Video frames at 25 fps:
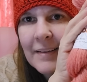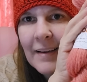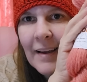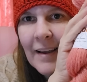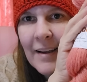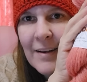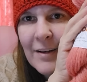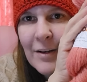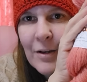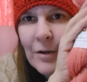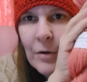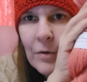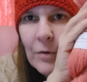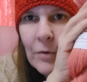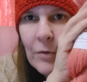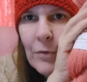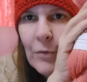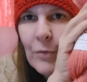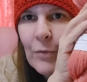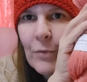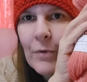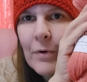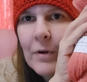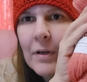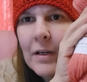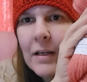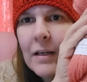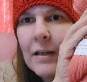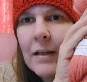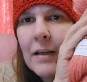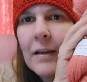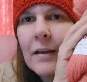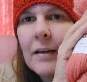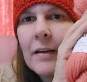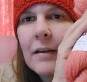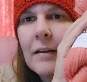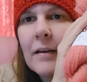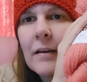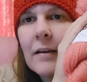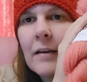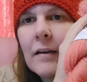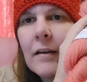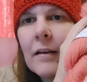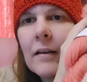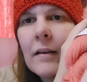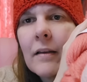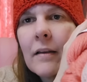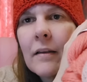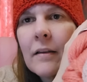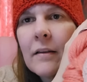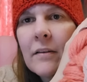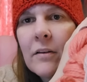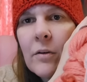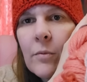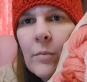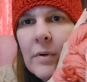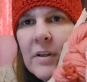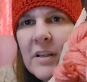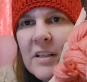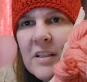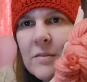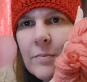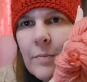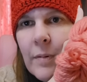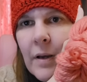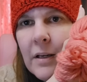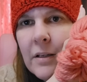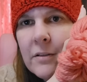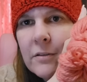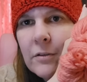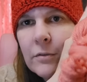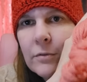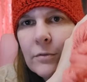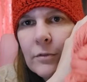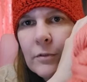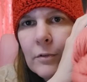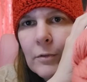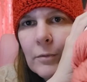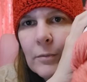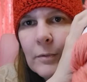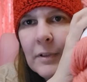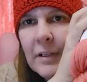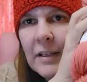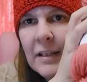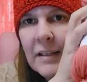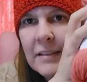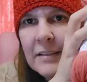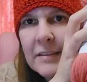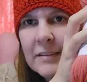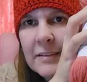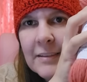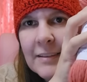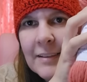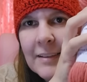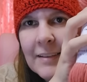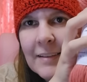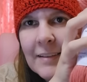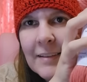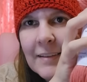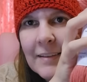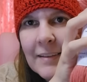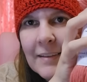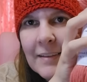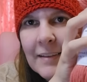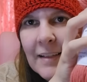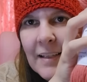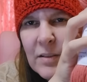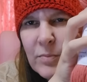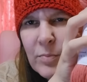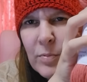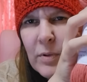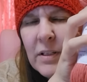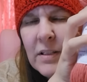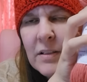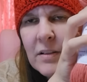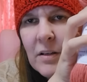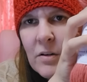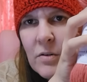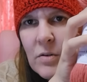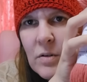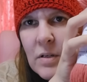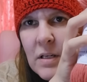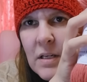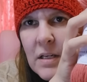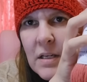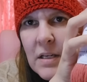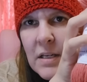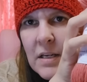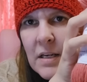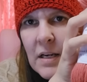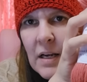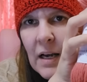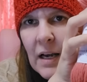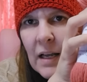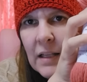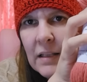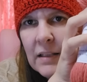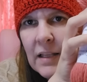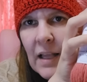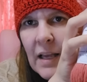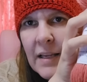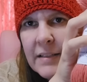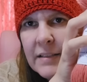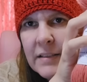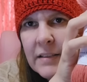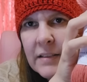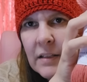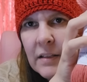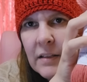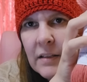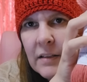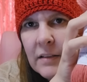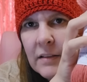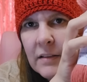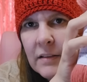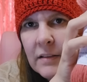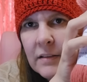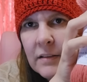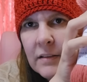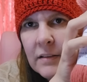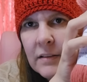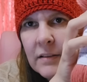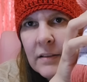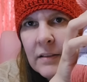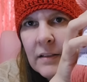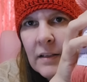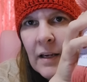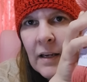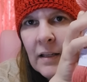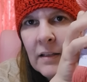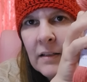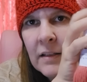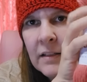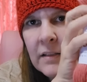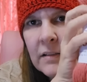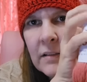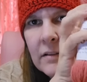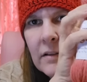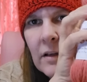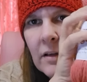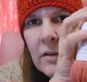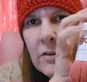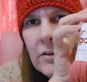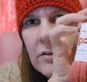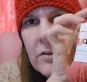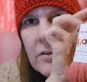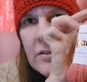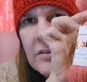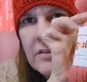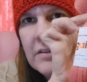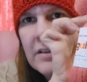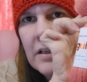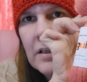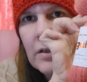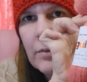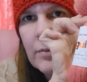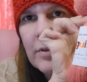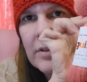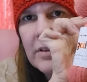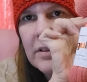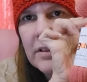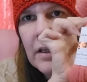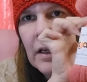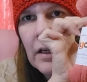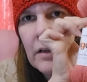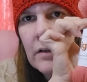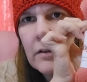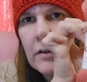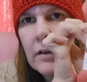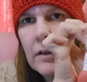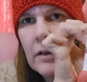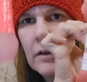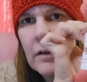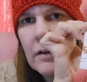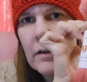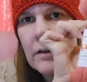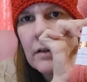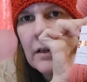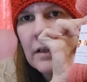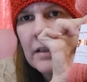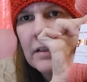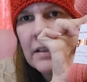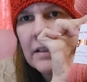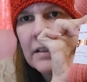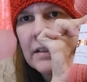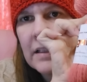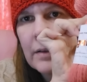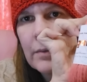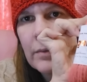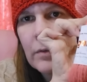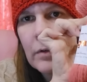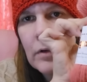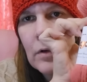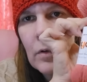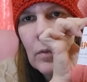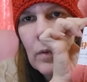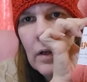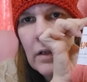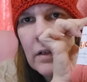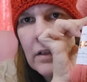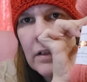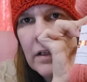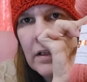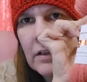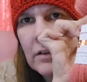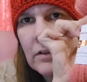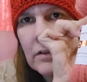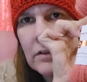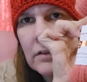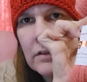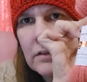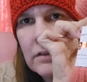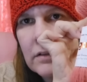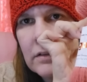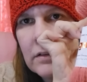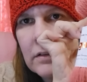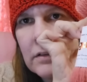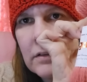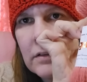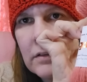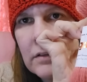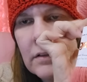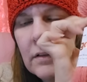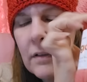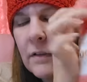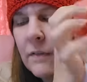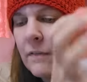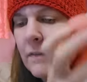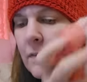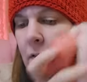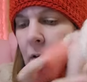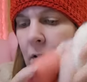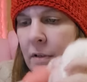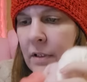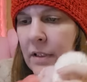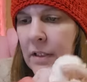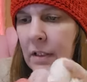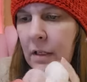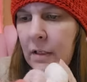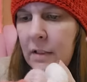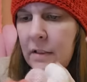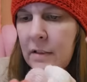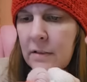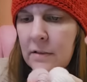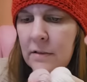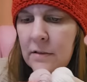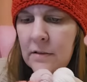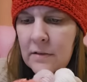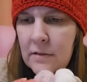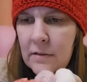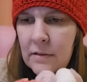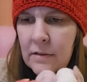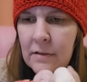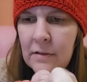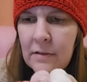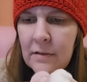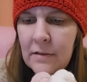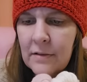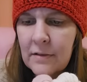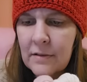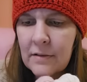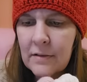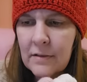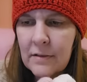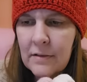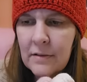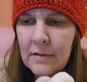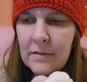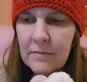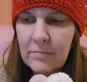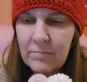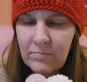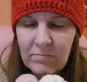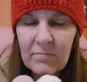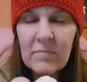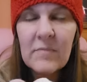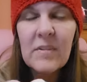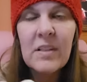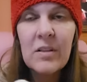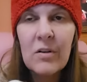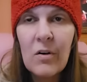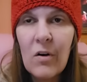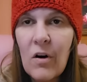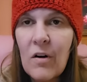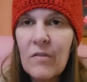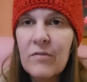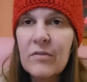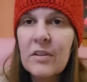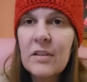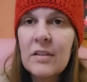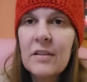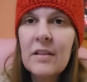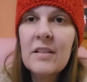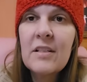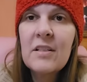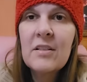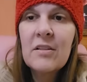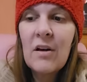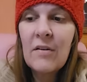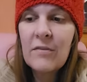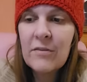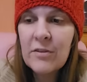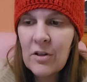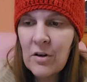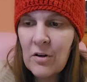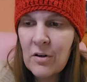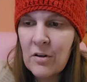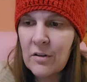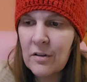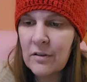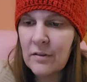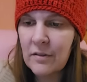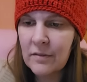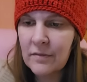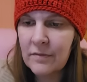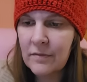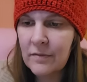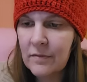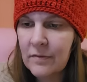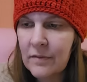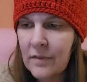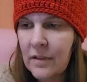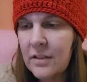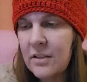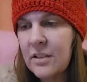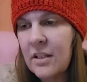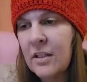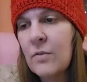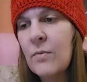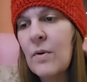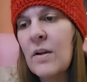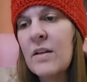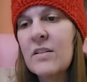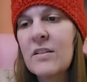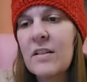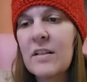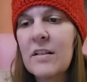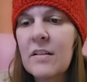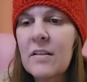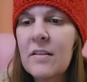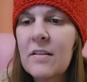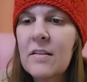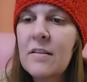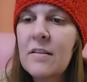I know. Somebody special for the rest. That's pretty though. I like uh, I like the colors that are put together there. I think they will go well together. Very nice. Soft. It's soft yarn. It's interesting.